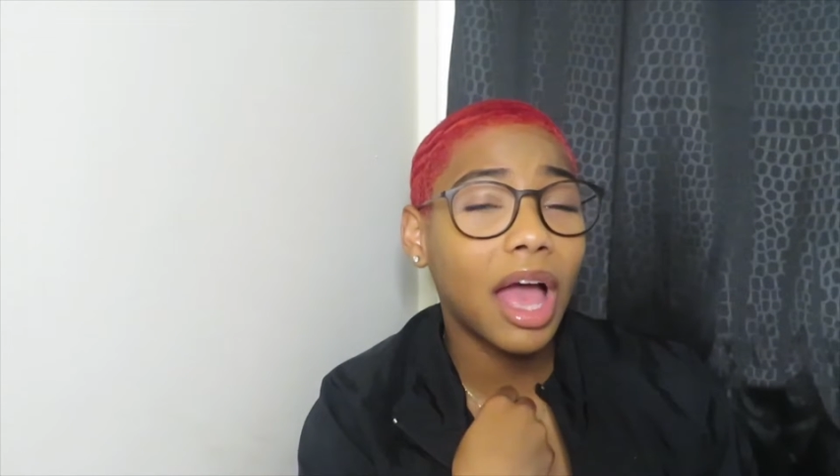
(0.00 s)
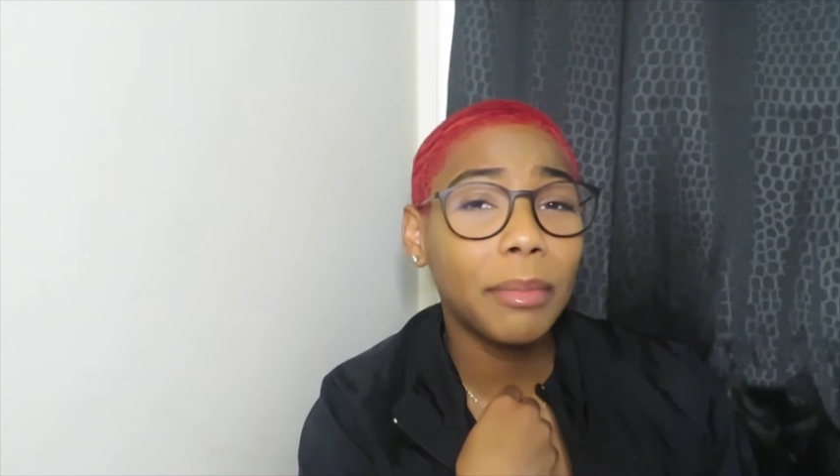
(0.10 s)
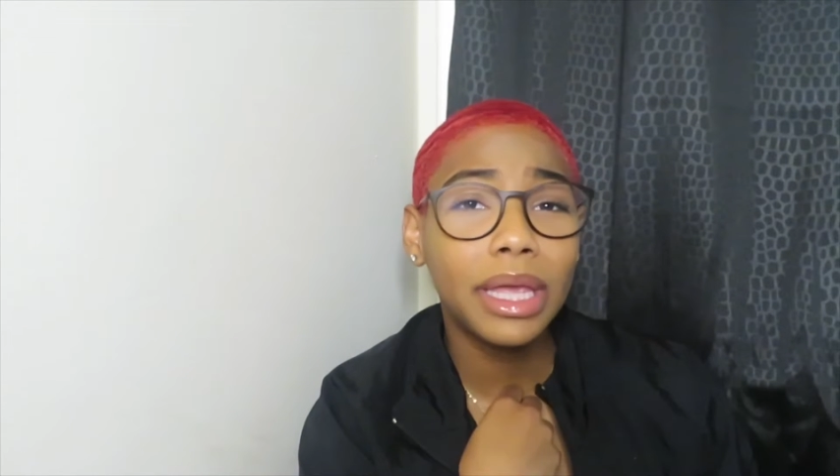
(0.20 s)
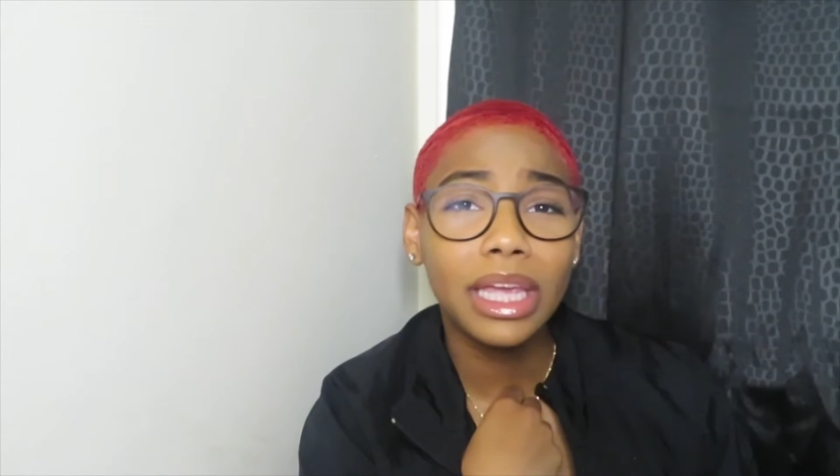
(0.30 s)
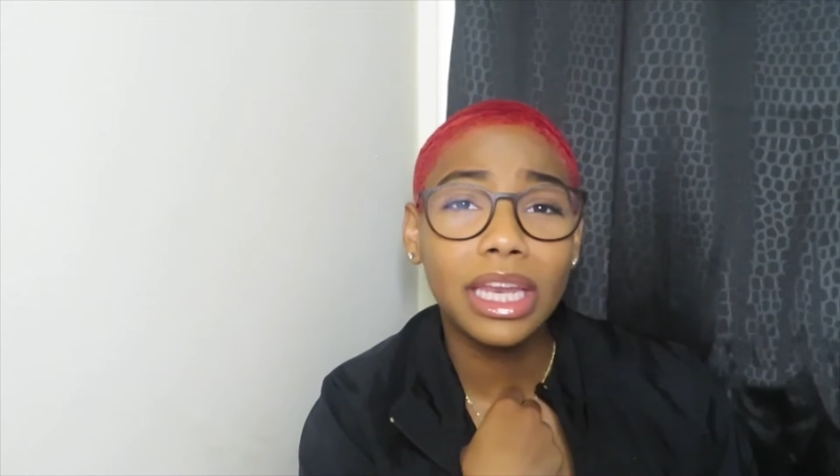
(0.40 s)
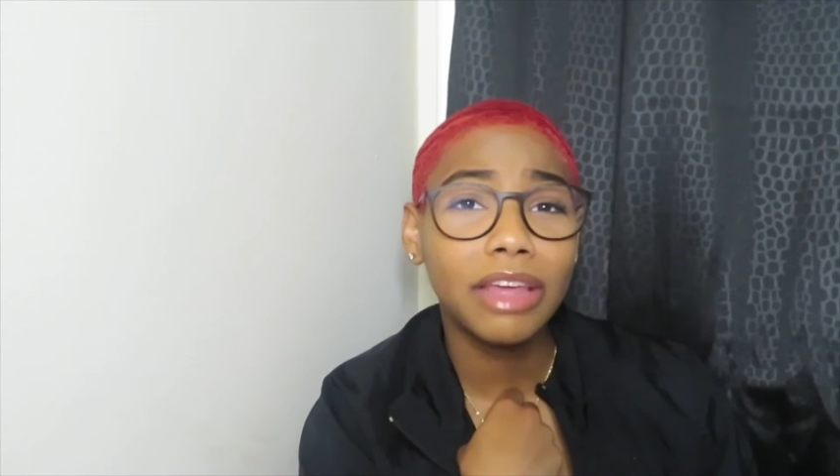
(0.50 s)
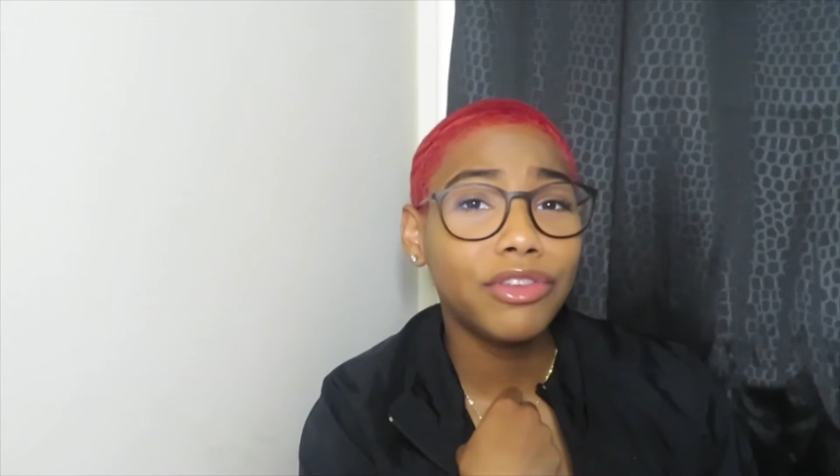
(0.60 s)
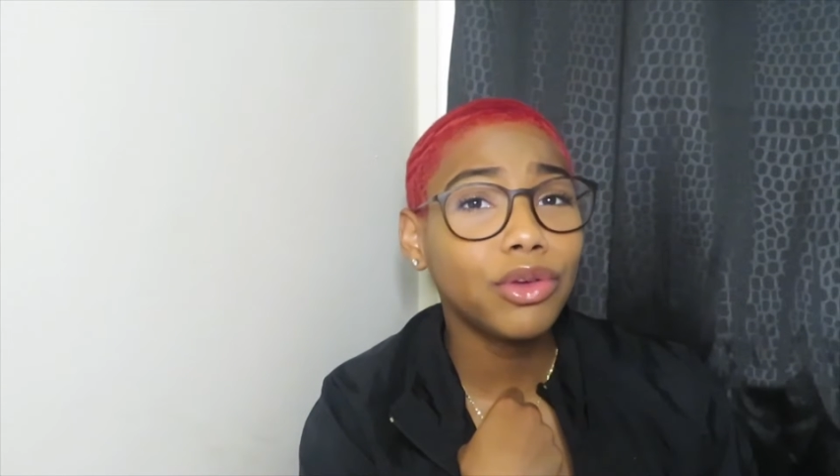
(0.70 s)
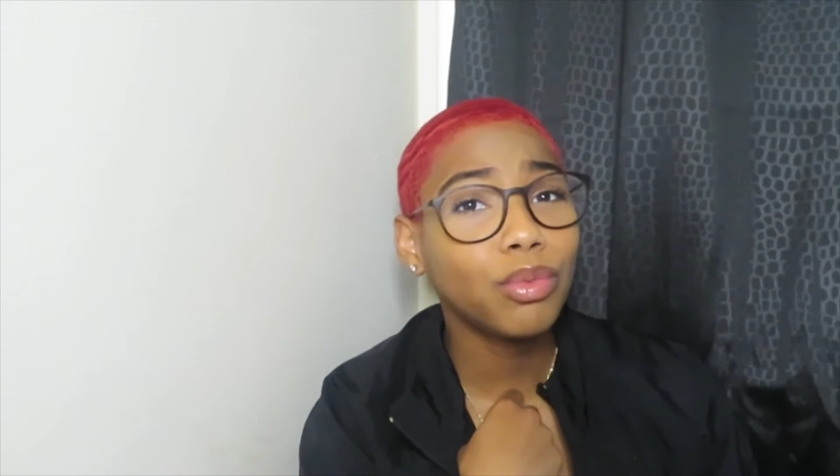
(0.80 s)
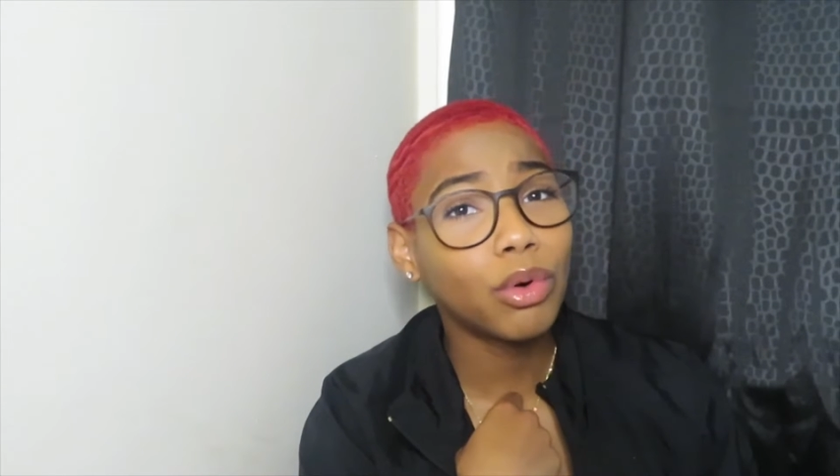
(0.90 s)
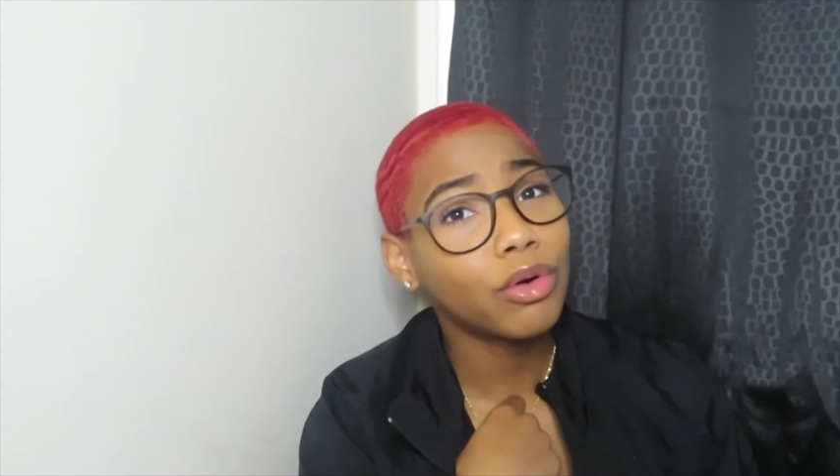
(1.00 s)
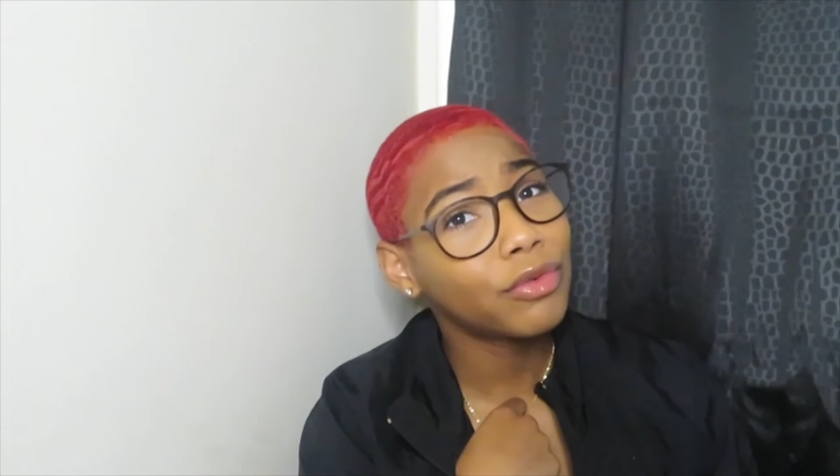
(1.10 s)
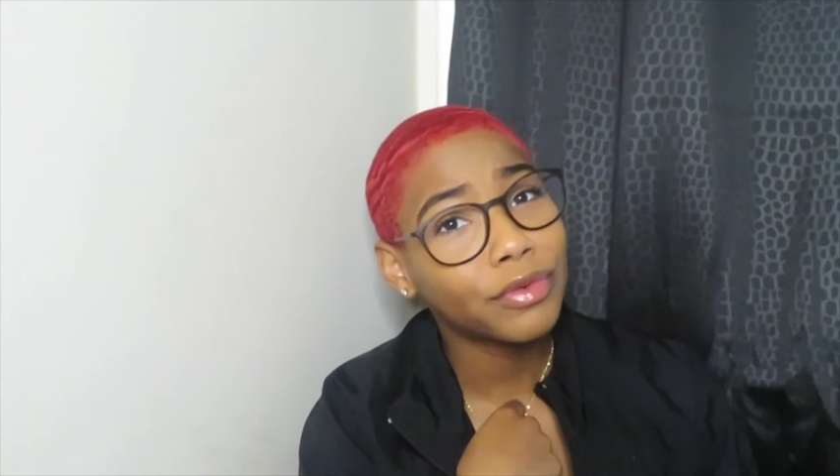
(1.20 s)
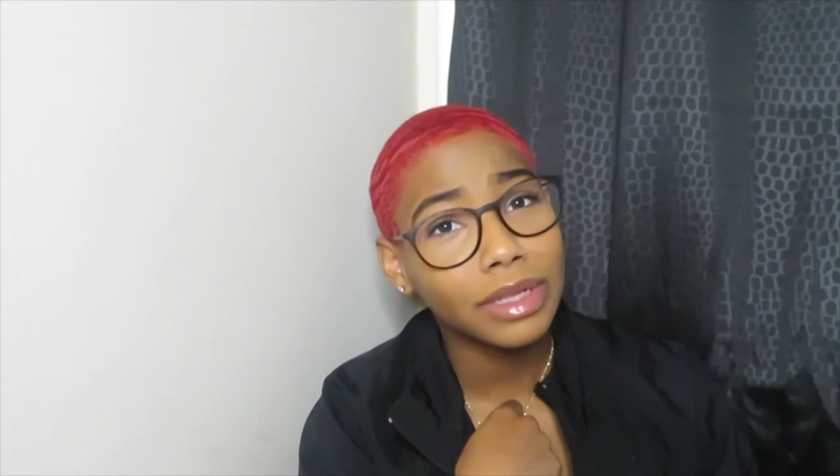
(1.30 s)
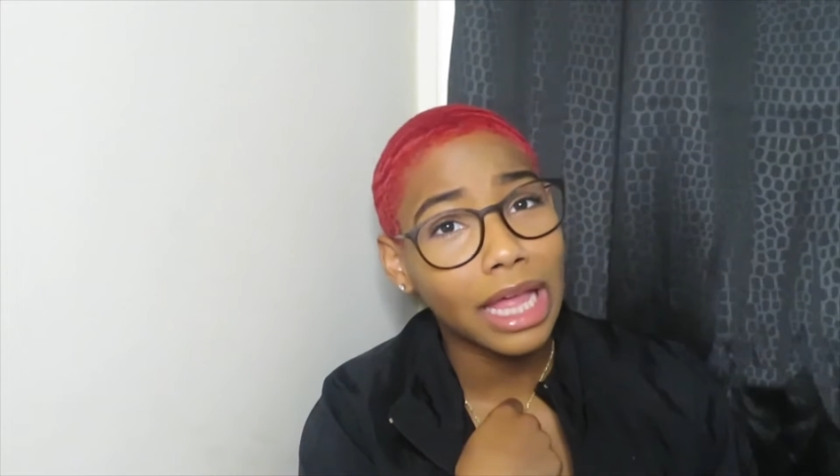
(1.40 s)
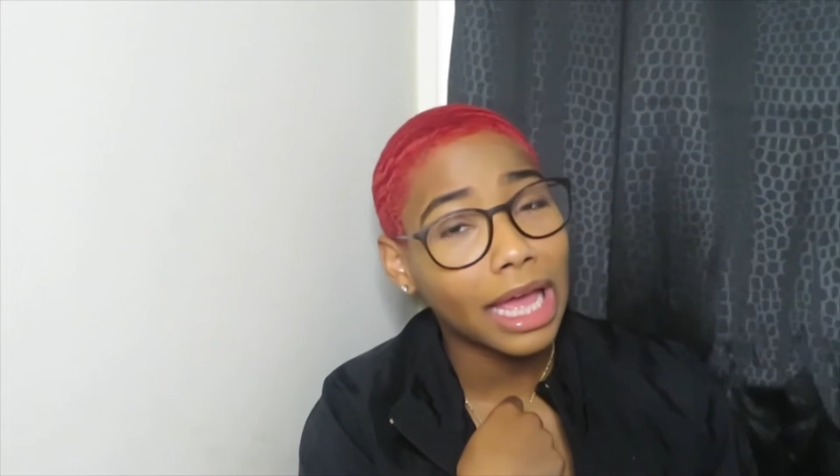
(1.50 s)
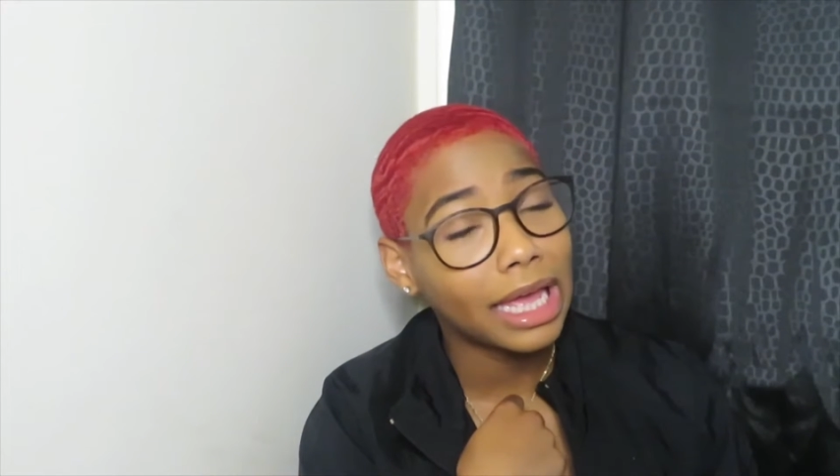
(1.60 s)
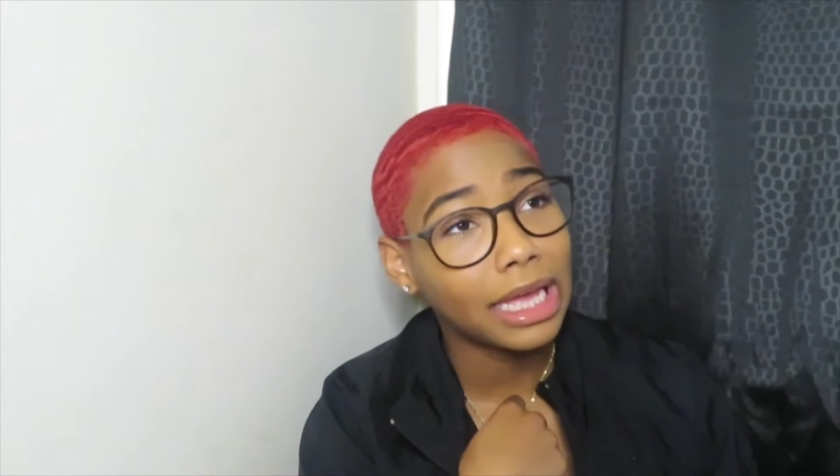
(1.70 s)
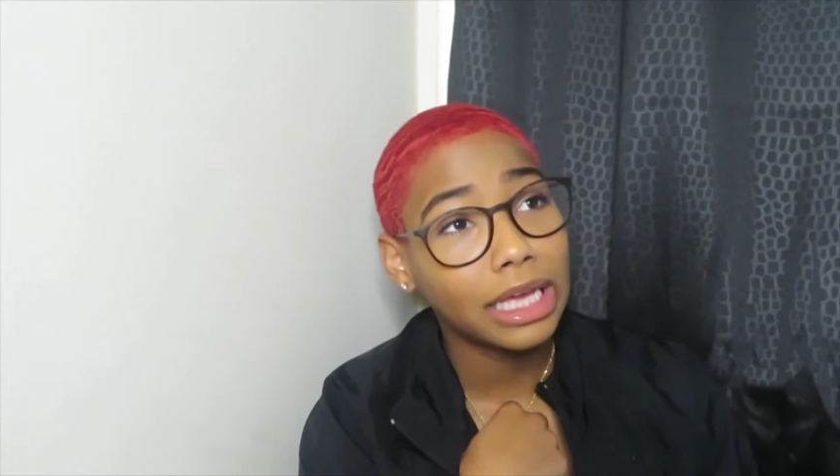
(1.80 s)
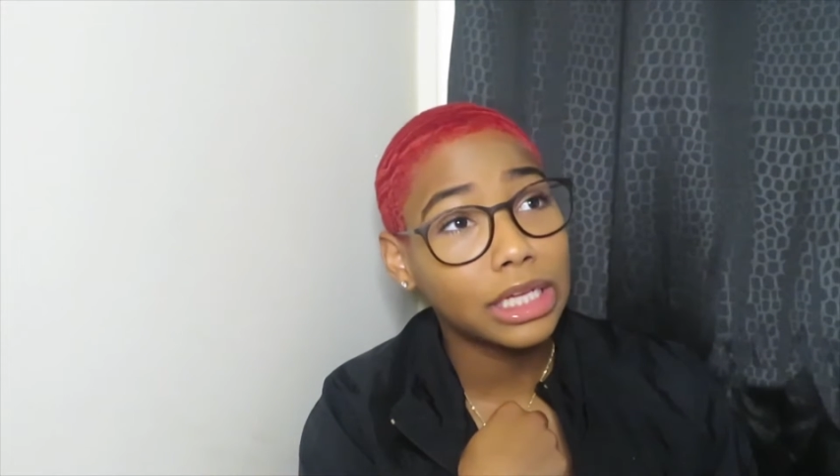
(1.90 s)
I mean, if you wolf for
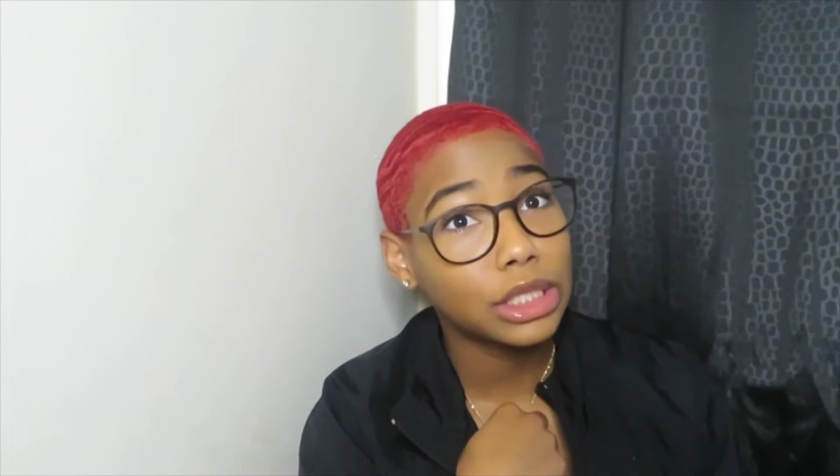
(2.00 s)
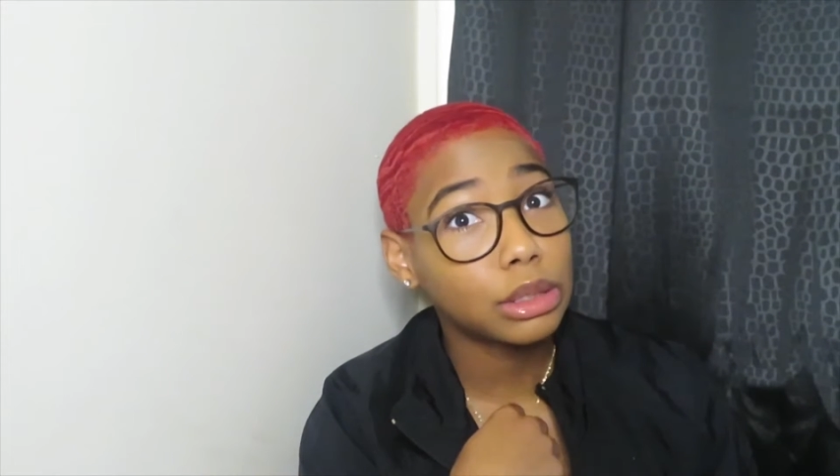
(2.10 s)
like